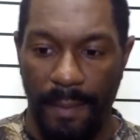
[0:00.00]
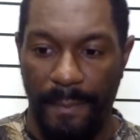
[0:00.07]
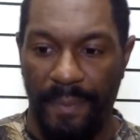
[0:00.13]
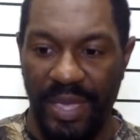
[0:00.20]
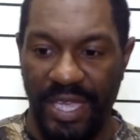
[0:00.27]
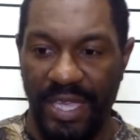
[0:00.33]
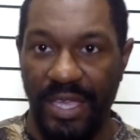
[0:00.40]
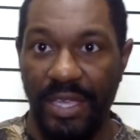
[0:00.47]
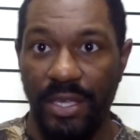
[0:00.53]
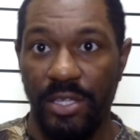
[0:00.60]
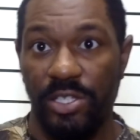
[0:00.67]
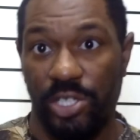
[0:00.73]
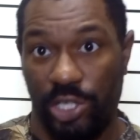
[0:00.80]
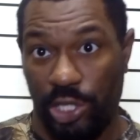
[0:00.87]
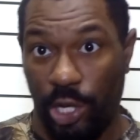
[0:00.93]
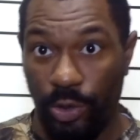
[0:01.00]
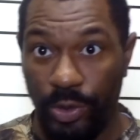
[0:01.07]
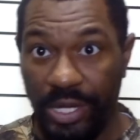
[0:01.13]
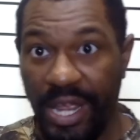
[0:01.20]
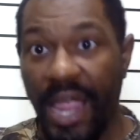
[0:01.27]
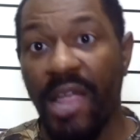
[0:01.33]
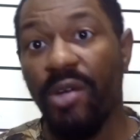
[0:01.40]
B, slow
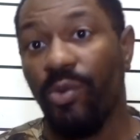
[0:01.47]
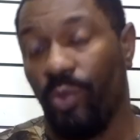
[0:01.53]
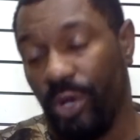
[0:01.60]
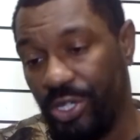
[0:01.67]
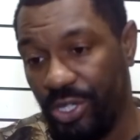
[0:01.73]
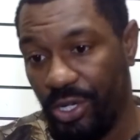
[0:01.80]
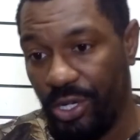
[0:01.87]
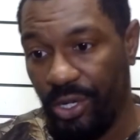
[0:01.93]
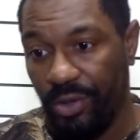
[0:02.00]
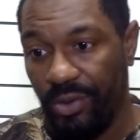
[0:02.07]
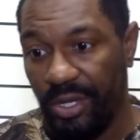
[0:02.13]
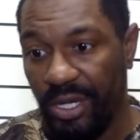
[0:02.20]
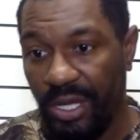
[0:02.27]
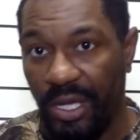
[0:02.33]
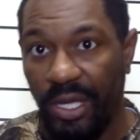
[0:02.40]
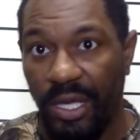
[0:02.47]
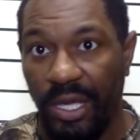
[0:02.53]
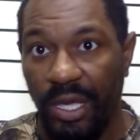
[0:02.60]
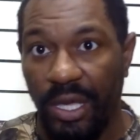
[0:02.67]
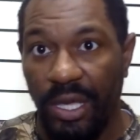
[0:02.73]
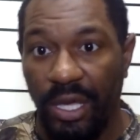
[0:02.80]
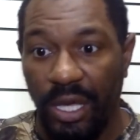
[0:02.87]
down what you're
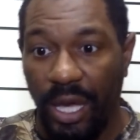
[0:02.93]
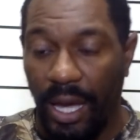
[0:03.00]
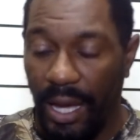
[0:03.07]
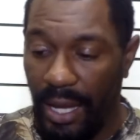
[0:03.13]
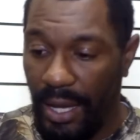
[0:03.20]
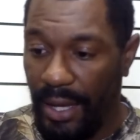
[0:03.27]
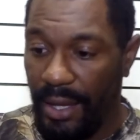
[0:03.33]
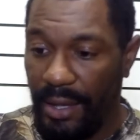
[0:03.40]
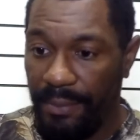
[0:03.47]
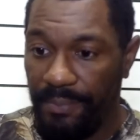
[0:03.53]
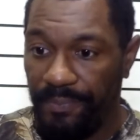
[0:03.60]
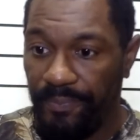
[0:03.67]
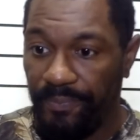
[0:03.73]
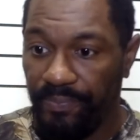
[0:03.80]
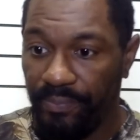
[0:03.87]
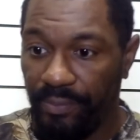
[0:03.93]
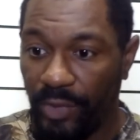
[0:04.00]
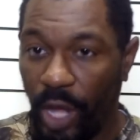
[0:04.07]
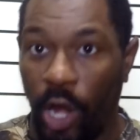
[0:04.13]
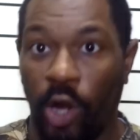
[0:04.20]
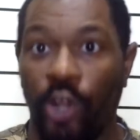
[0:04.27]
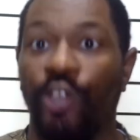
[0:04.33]
doing.
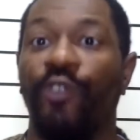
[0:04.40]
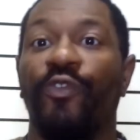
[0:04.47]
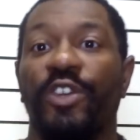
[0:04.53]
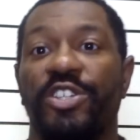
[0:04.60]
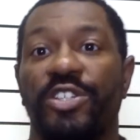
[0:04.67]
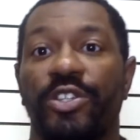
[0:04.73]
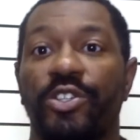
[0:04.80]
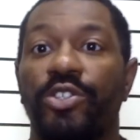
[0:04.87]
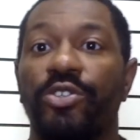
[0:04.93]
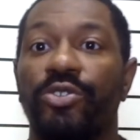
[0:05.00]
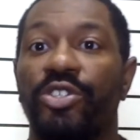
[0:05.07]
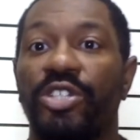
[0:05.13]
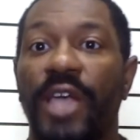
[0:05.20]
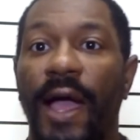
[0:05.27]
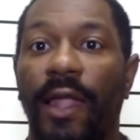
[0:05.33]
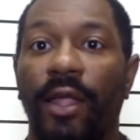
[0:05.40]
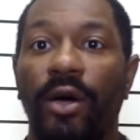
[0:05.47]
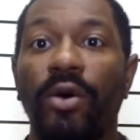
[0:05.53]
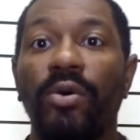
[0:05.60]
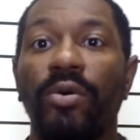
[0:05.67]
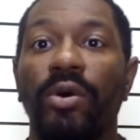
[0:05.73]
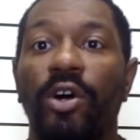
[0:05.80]
Are you fishing too
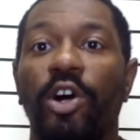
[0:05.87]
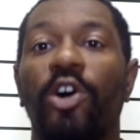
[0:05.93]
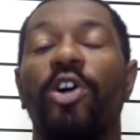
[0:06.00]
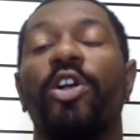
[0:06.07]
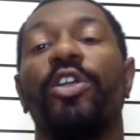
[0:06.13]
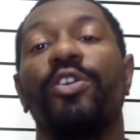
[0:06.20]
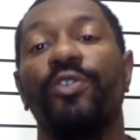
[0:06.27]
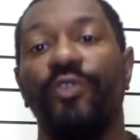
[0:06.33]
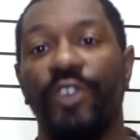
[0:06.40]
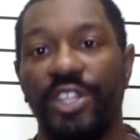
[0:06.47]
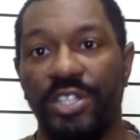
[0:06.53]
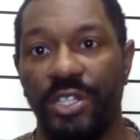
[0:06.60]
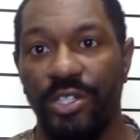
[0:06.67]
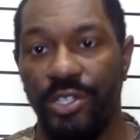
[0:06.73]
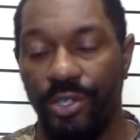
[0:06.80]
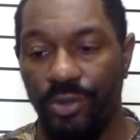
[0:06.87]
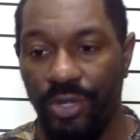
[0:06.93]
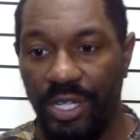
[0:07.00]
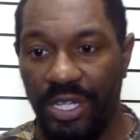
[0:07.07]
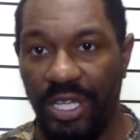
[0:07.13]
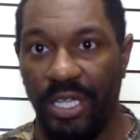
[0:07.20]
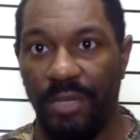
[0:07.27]
shallow? Or are you fishing too
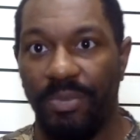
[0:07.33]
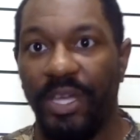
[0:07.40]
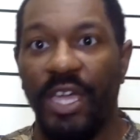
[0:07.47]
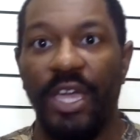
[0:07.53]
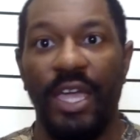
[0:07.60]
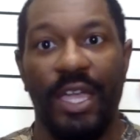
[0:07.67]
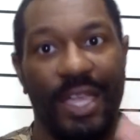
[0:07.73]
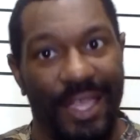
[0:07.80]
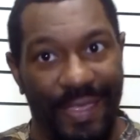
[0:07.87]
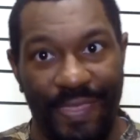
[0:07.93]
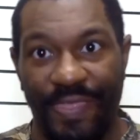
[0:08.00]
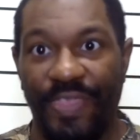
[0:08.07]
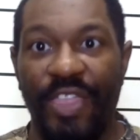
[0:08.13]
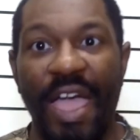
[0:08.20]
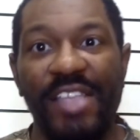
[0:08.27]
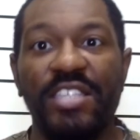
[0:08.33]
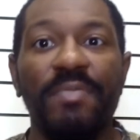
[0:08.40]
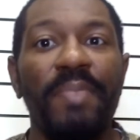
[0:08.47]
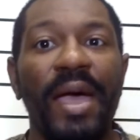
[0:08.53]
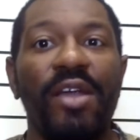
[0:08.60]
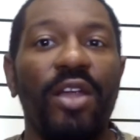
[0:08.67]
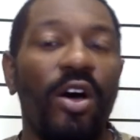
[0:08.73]
deep? That's
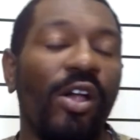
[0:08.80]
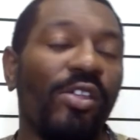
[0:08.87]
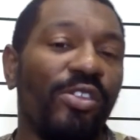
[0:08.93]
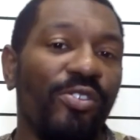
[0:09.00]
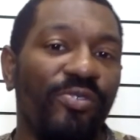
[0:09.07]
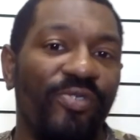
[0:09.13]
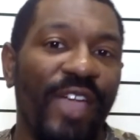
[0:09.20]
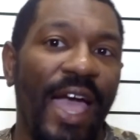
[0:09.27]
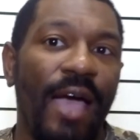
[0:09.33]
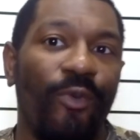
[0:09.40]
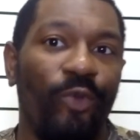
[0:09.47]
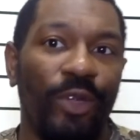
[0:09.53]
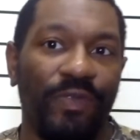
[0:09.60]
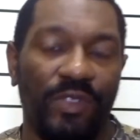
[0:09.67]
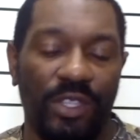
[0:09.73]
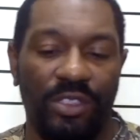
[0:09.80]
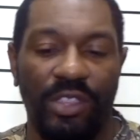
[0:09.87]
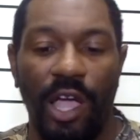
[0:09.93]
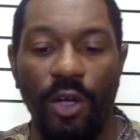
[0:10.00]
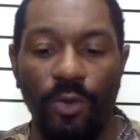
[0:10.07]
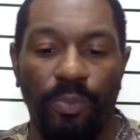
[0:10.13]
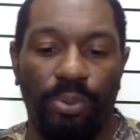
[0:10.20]
about all you've got with the
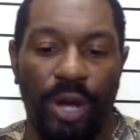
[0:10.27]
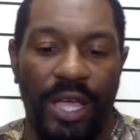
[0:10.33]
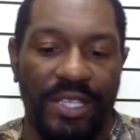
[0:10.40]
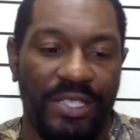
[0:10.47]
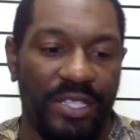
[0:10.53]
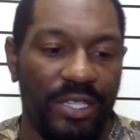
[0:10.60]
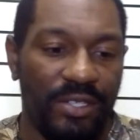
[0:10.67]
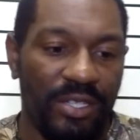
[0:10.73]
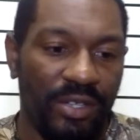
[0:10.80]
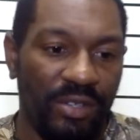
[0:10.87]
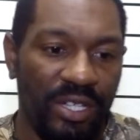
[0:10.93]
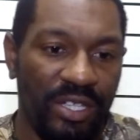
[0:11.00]
thought process on